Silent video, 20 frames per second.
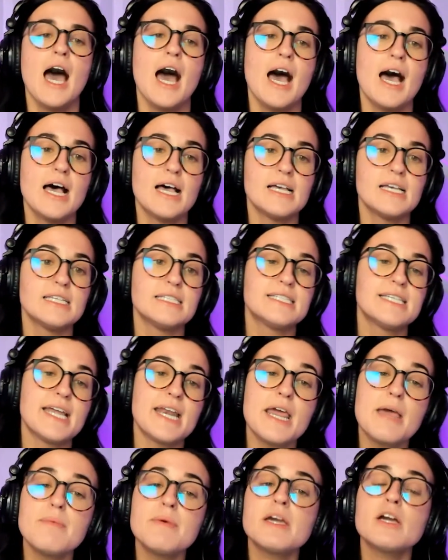Uh,
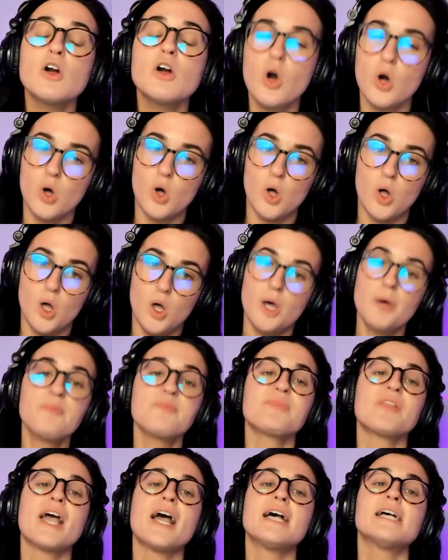Zanab and
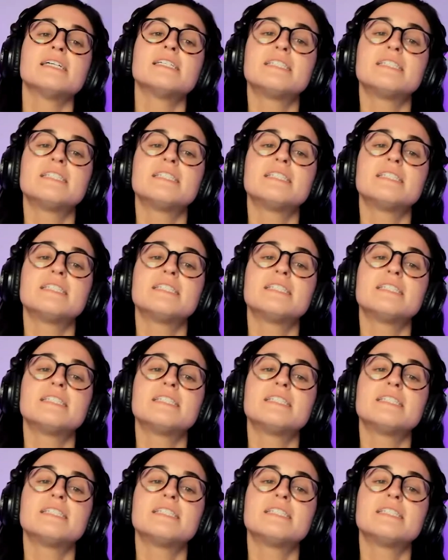Cole.